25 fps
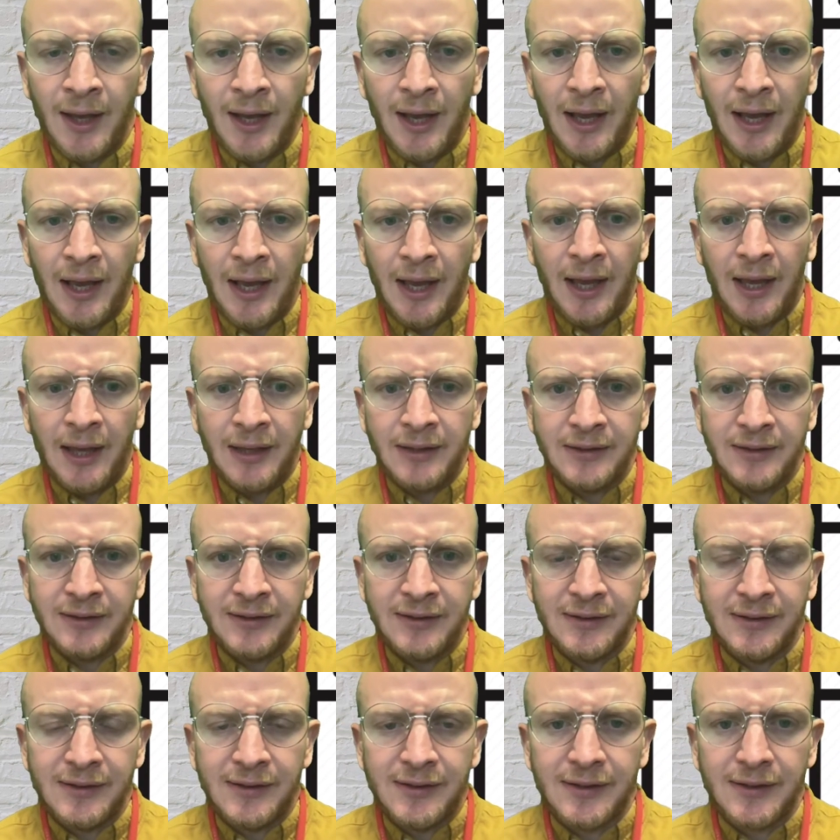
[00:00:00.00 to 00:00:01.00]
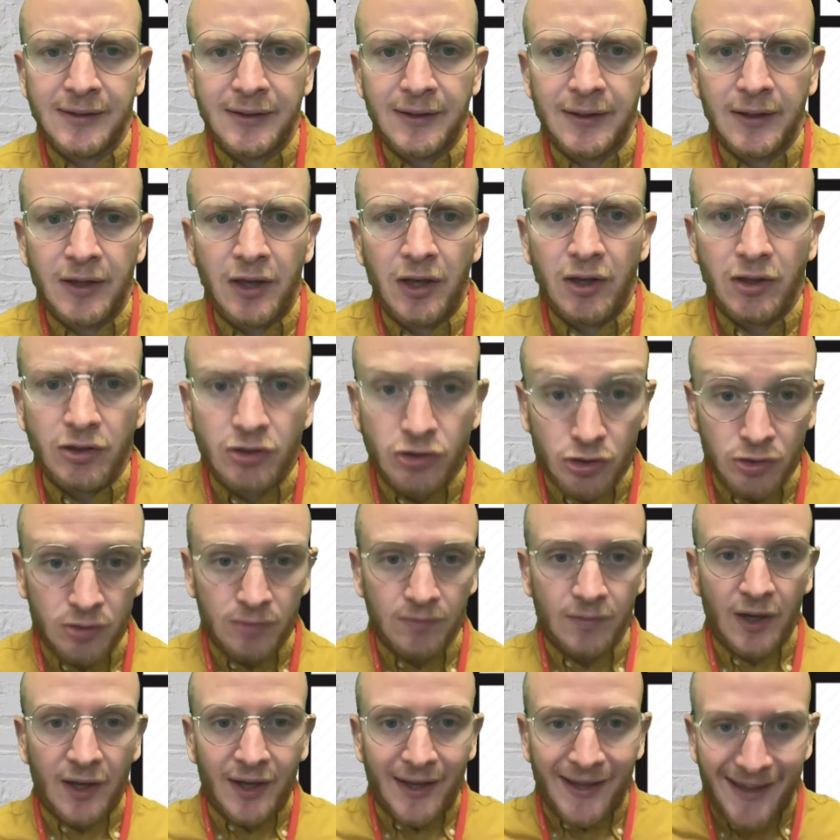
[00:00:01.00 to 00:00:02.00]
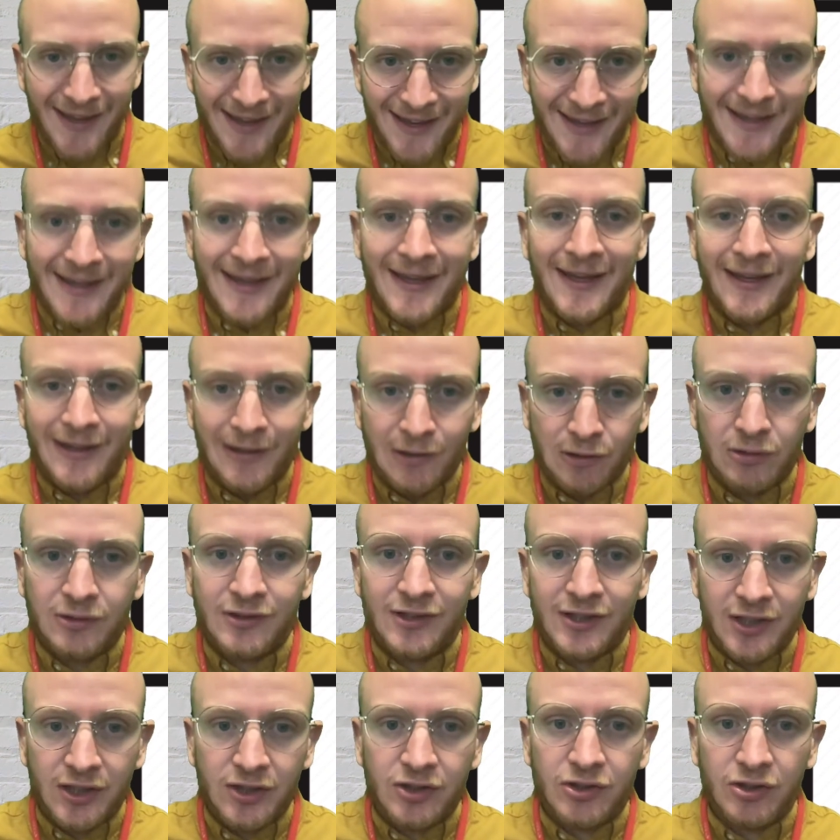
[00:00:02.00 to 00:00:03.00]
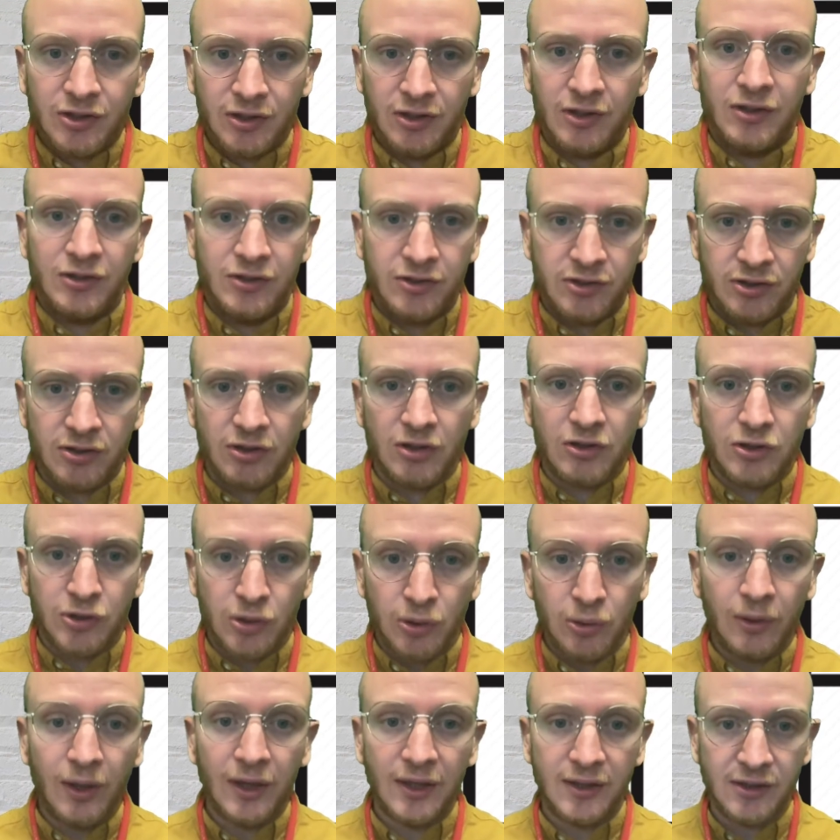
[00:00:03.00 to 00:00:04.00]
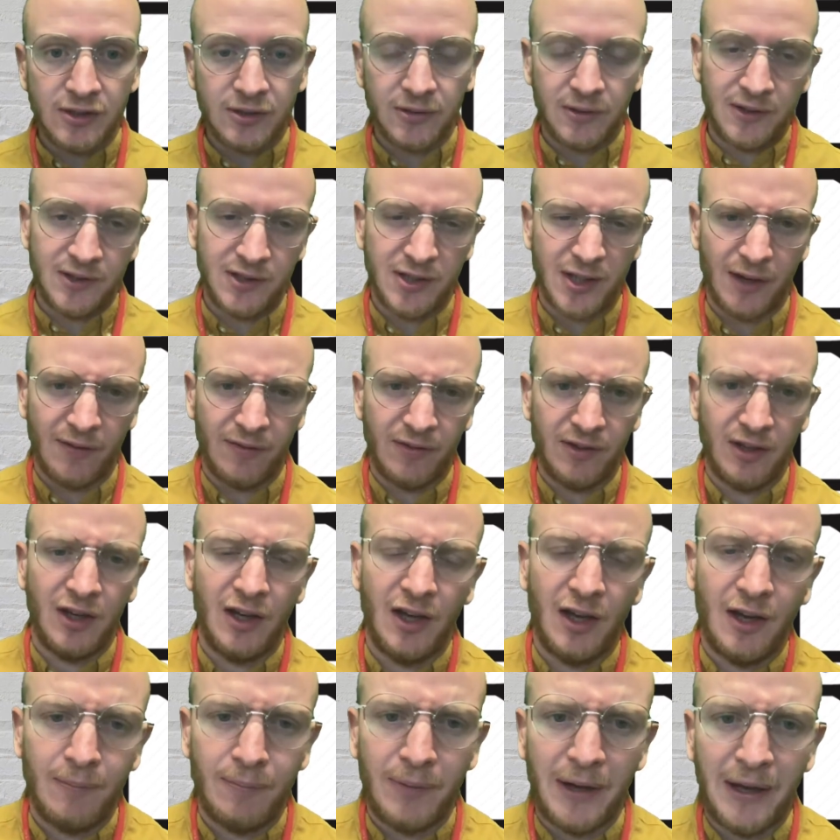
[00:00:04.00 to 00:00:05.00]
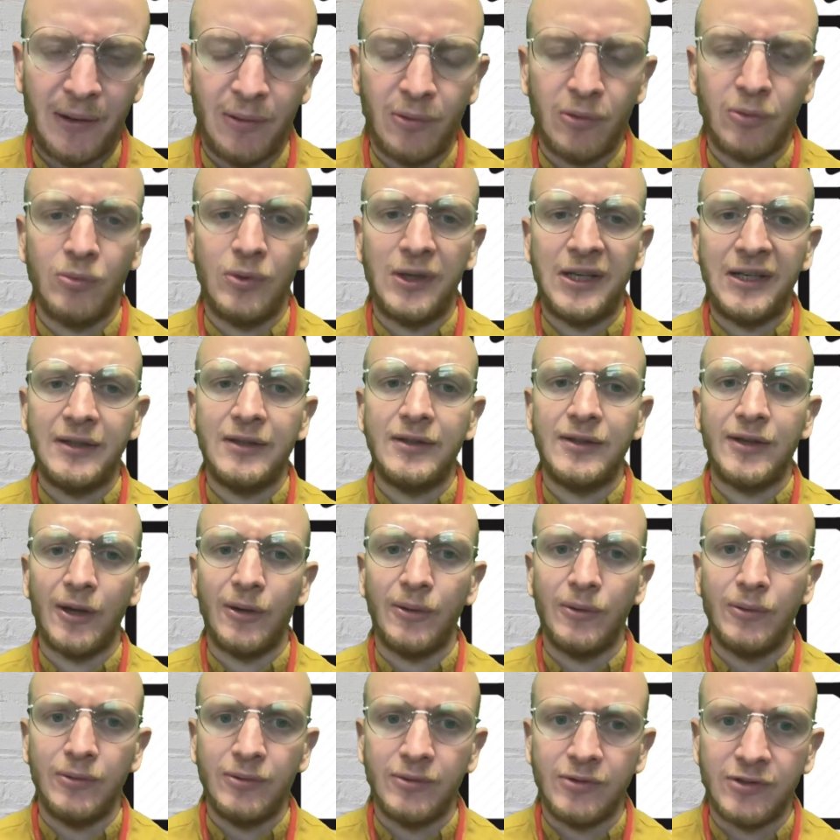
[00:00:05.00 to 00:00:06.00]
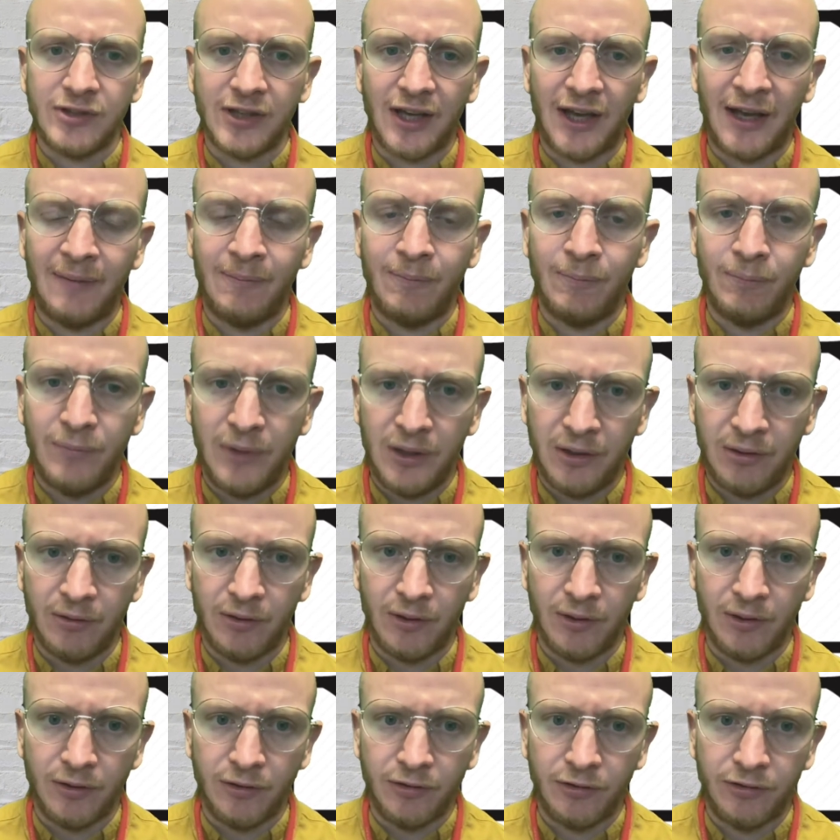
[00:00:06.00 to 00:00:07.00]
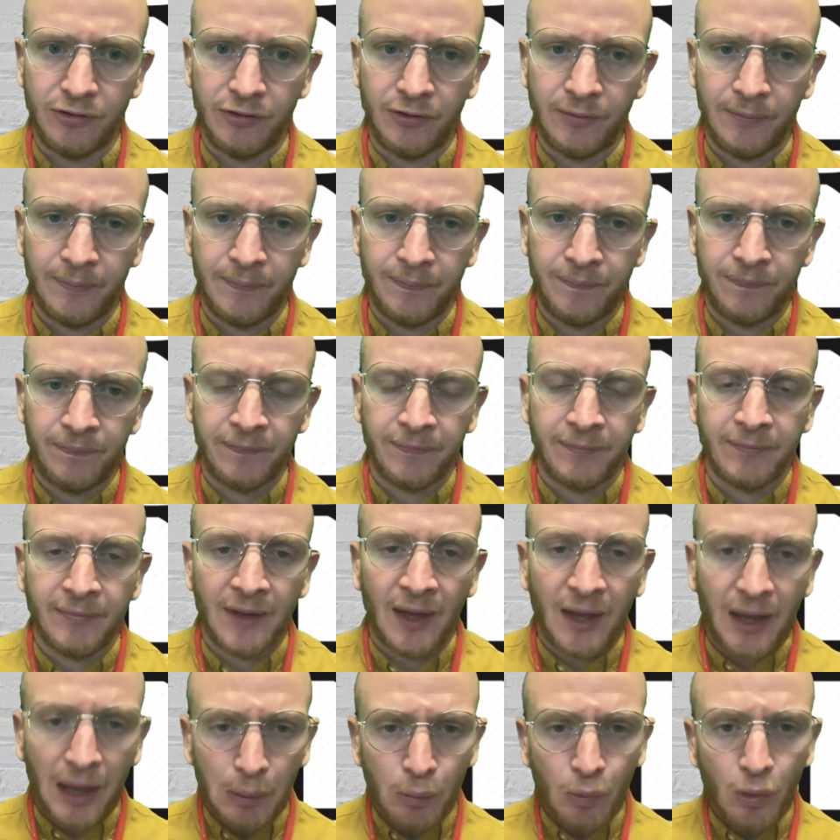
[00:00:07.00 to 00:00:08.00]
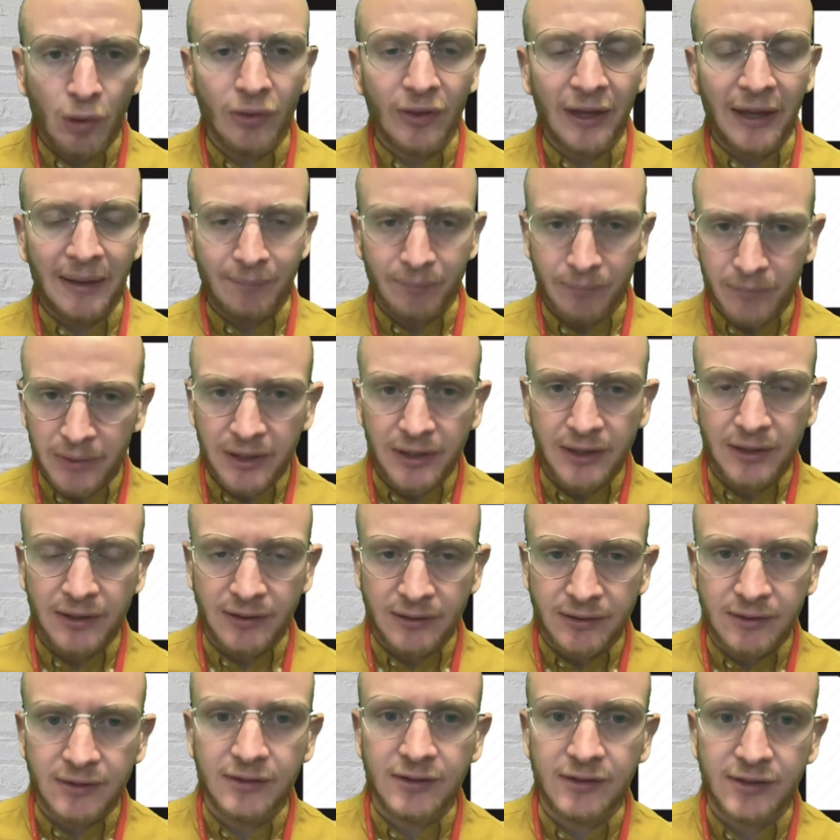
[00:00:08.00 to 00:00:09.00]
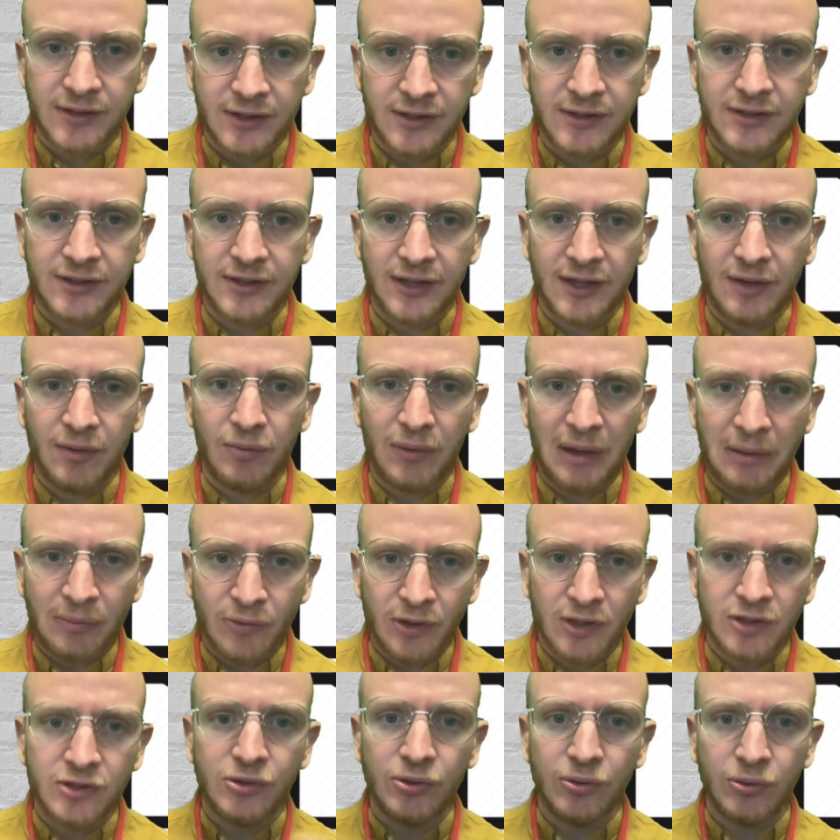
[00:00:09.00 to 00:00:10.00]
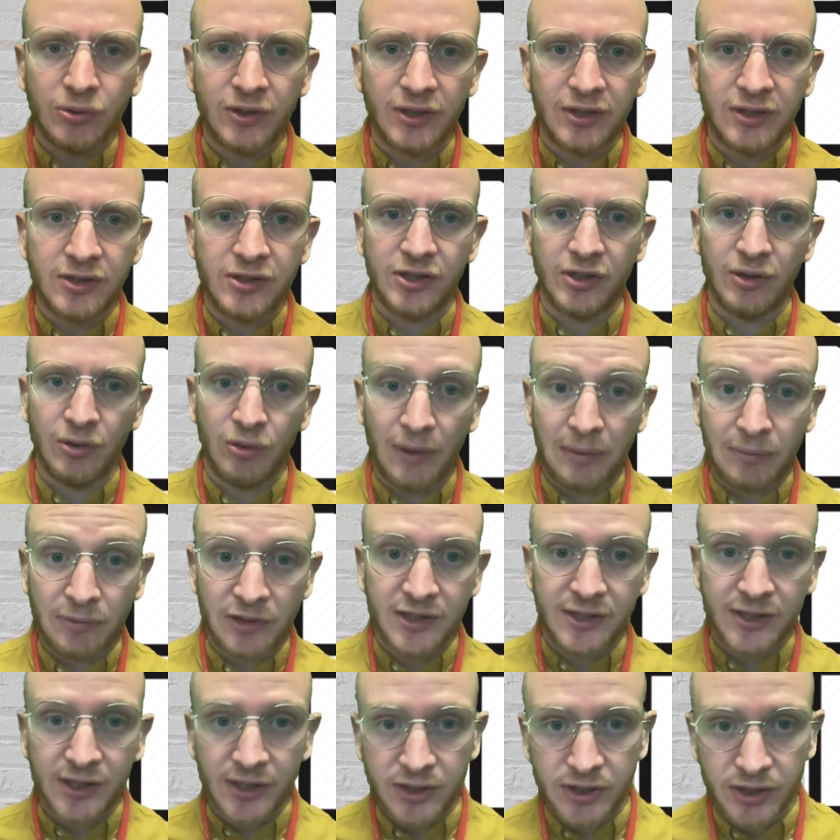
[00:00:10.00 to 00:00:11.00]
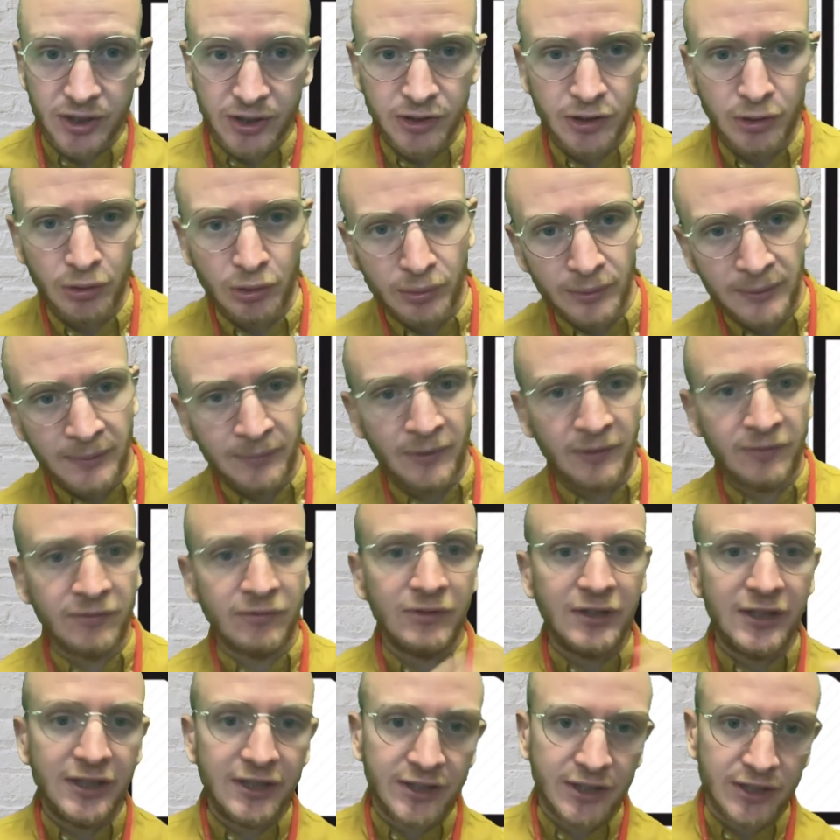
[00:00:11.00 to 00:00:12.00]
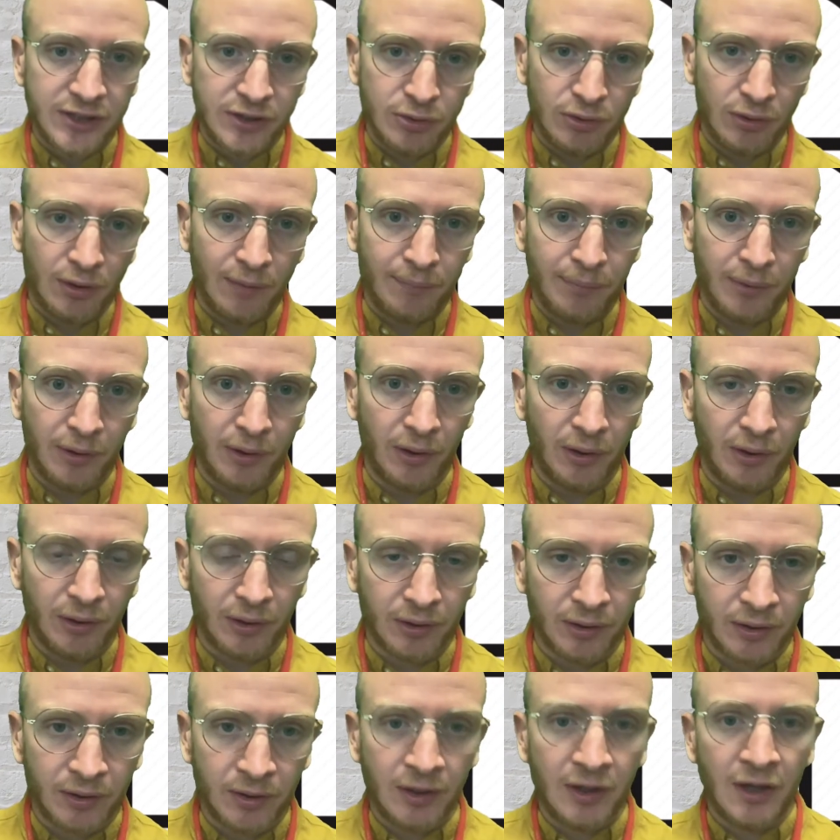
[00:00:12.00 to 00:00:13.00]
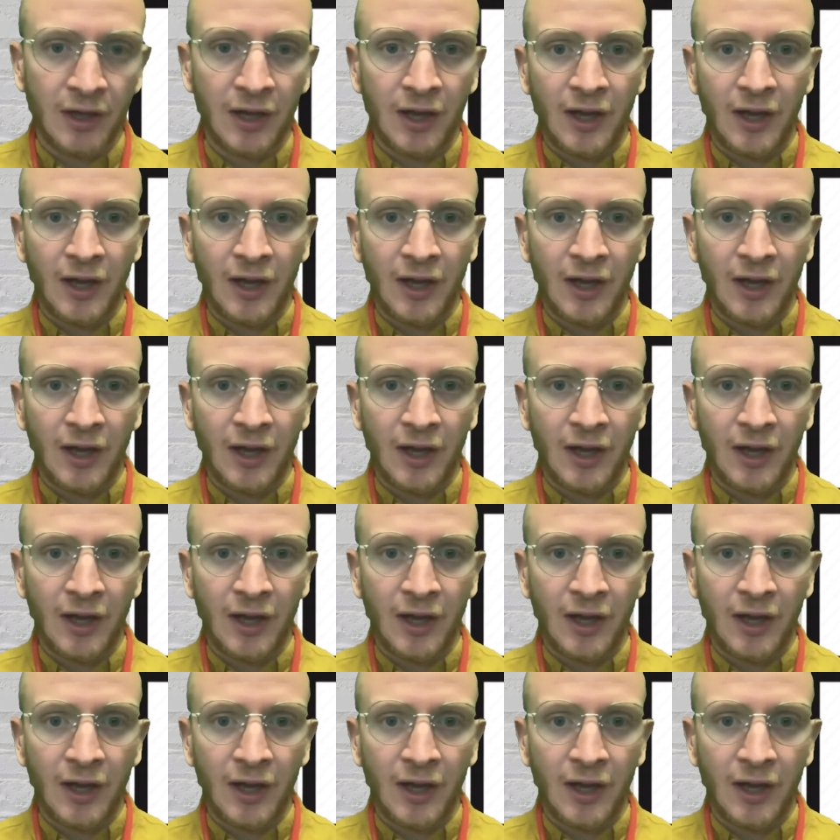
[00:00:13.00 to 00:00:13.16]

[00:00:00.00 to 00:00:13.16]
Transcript: And you might hear your teachers talking to each other about windows and mirrors. And what that means is that when we're talking to you, when we're teaching you, or when we're reading you a book,